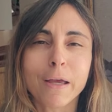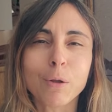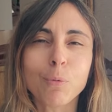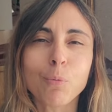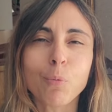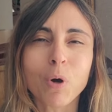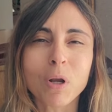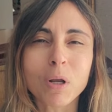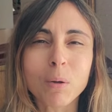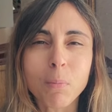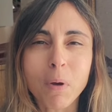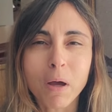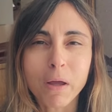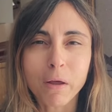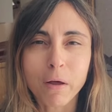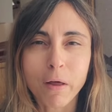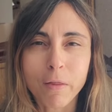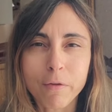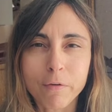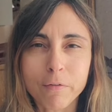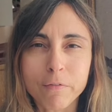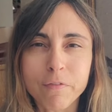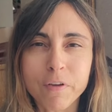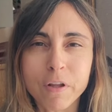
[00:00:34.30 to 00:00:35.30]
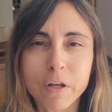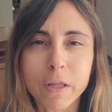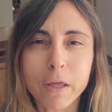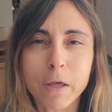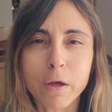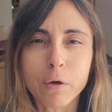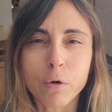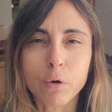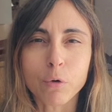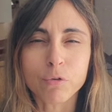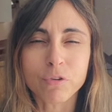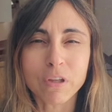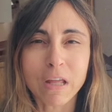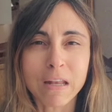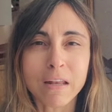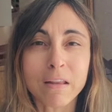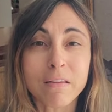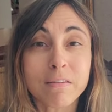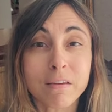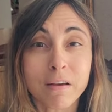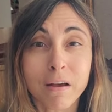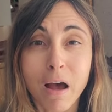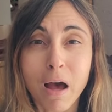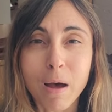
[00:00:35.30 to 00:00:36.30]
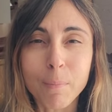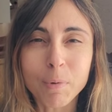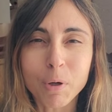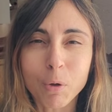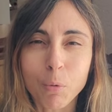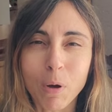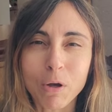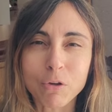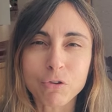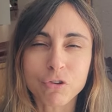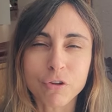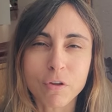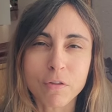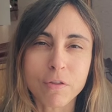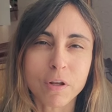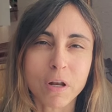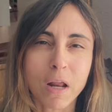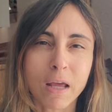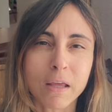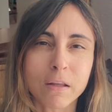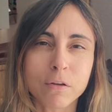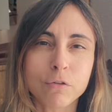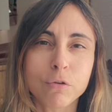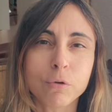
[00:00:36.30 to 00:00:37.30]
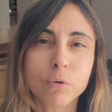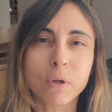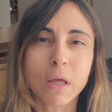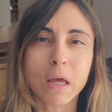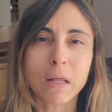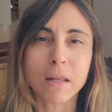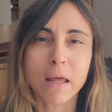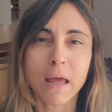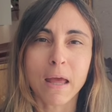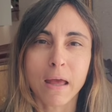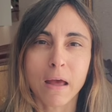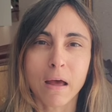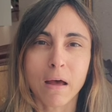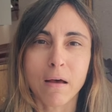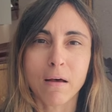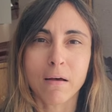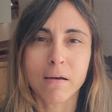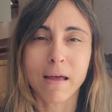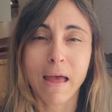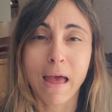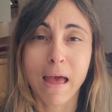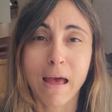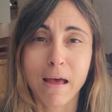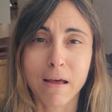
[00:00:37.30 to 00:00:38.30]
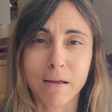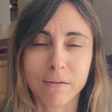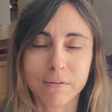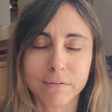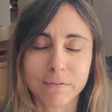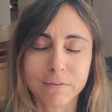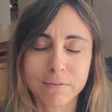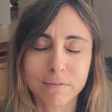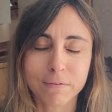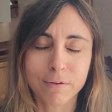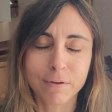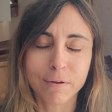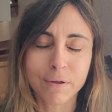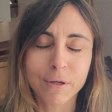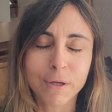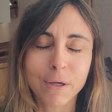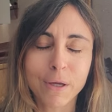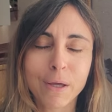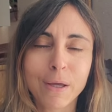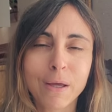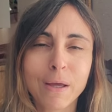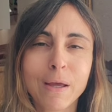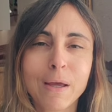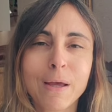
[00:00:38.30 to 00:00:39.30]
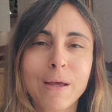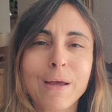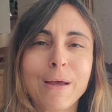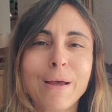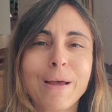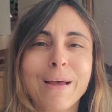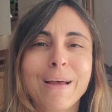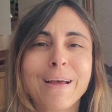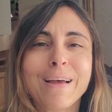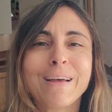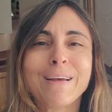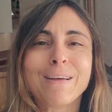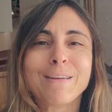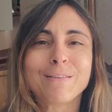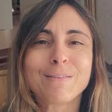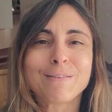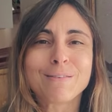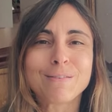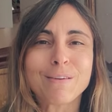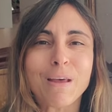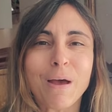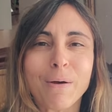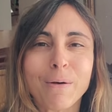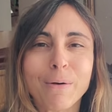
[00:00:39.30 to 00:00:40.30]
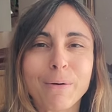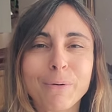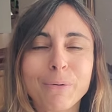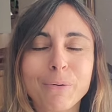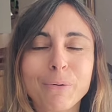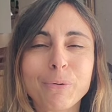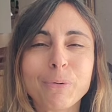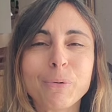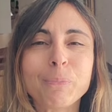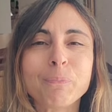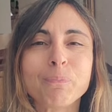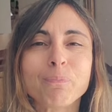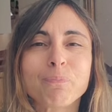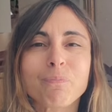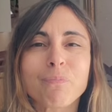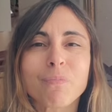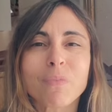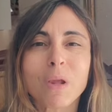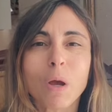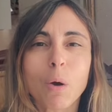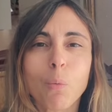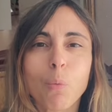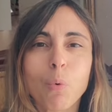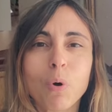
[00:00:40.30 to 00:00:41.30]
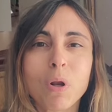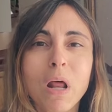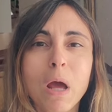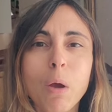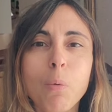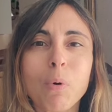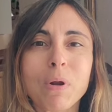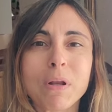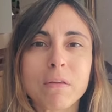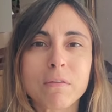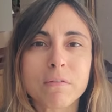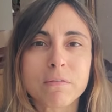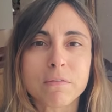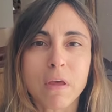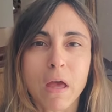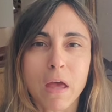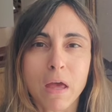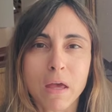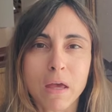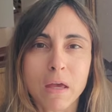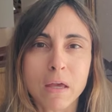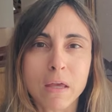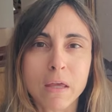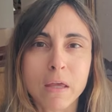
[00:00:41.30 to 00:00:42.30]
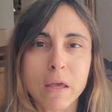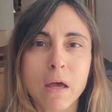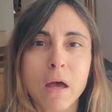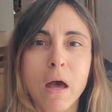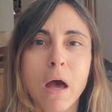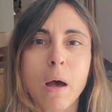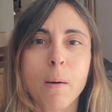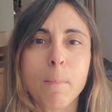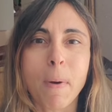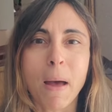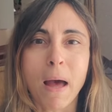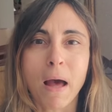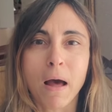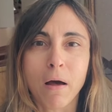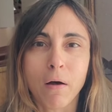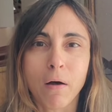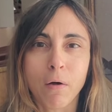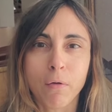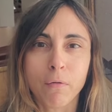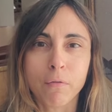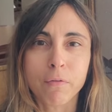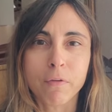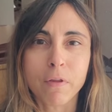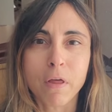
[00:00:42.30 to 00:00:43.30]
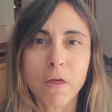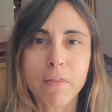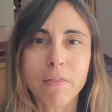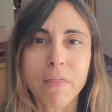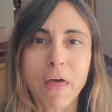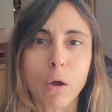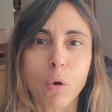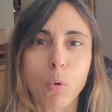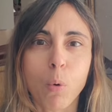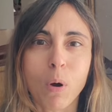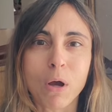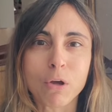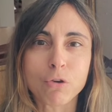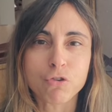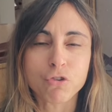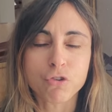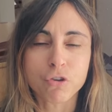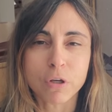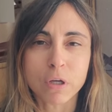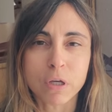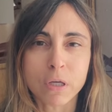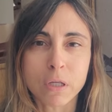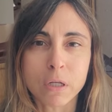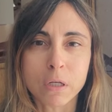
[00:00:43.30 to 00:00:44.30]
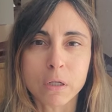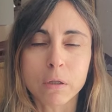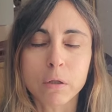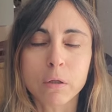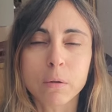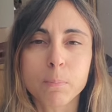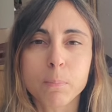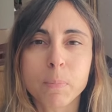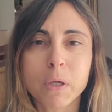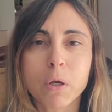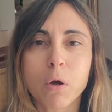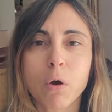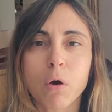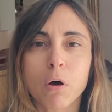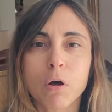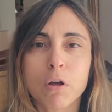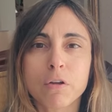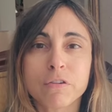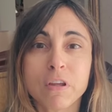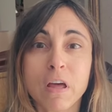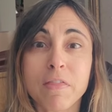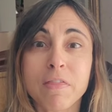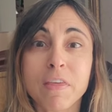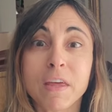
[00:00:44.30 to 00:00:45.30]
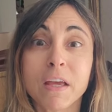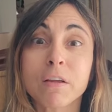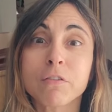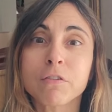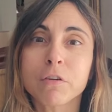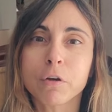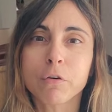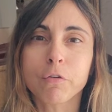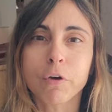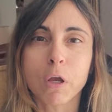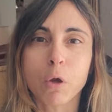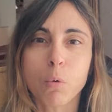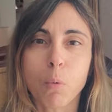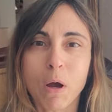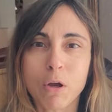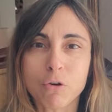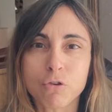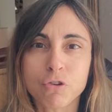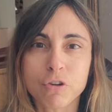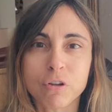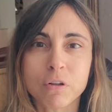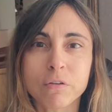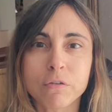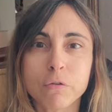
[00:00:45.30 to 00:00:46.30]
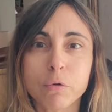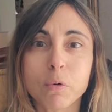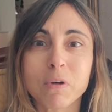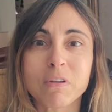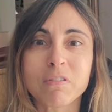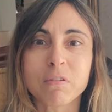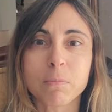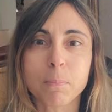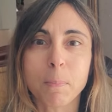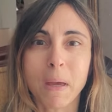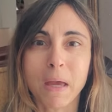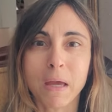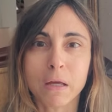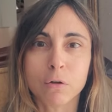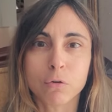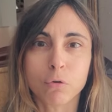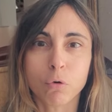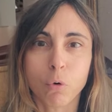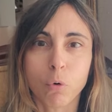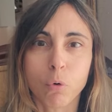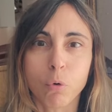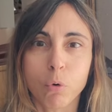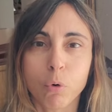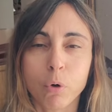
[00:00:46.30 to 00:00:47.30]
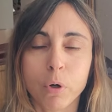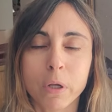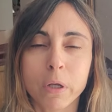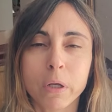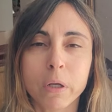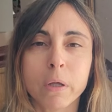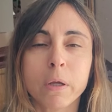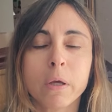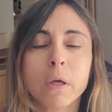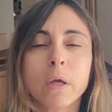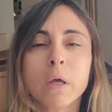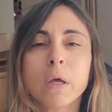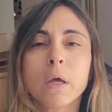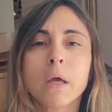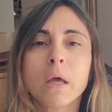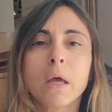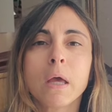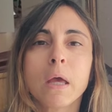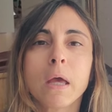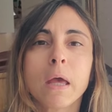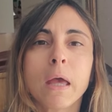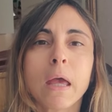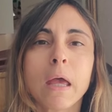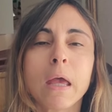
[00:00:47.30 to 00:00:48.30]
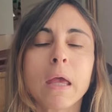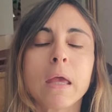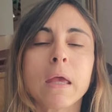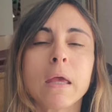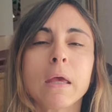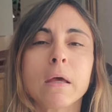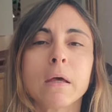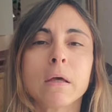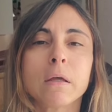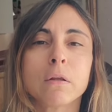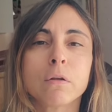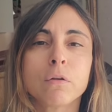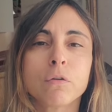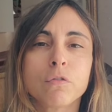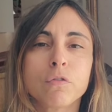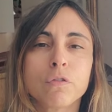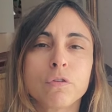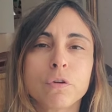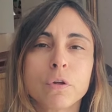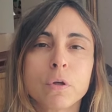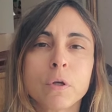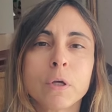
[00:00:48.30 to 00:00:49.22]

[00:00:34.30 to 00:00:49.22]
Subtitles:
in one of my other videos, and it's a common question that I do get asked. So, what I want to say about that question, because I think it's a great question to expand on, and